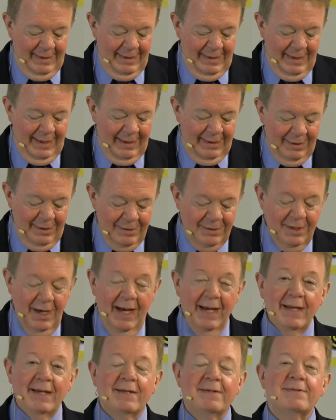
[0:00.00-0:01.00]
In the
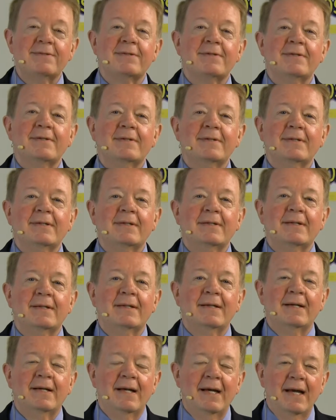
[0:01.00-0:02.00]
silence,
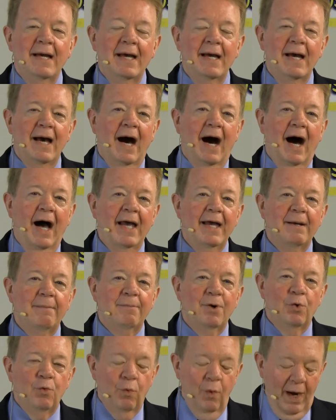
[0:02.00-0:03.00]
I
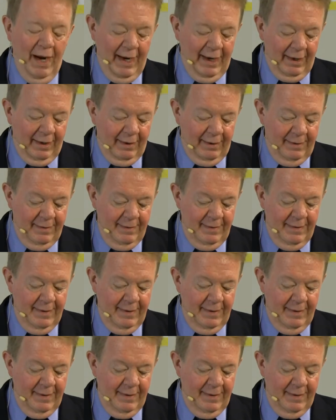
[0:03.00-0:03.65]
am aware